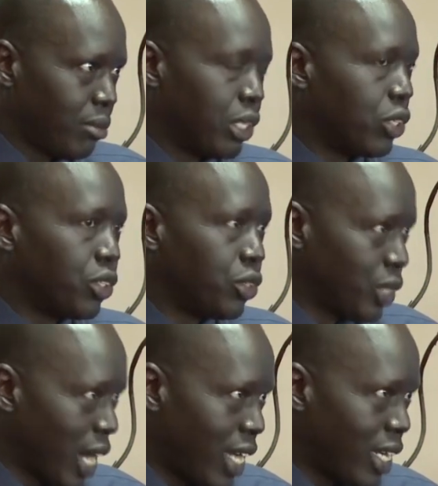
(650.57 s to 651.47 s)
because you
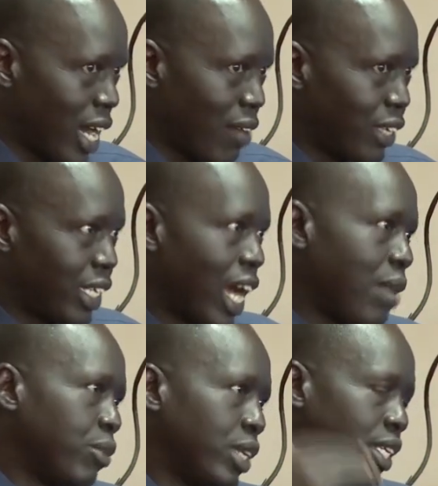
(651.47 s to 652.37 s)
can't have a
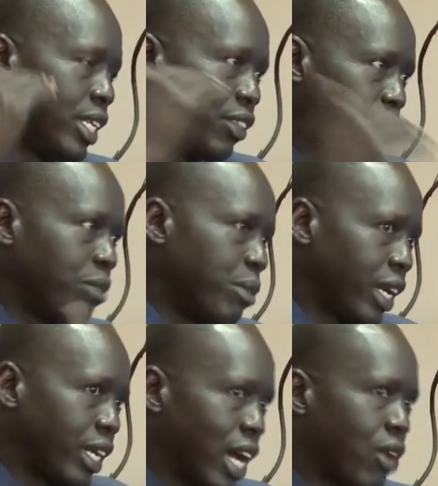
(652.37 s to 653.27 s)
time when the thing
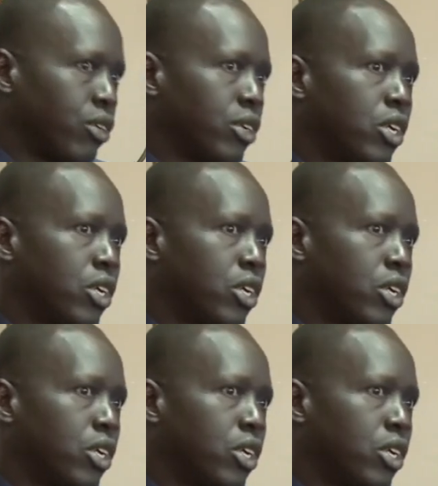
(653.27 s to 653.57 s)
breaks down.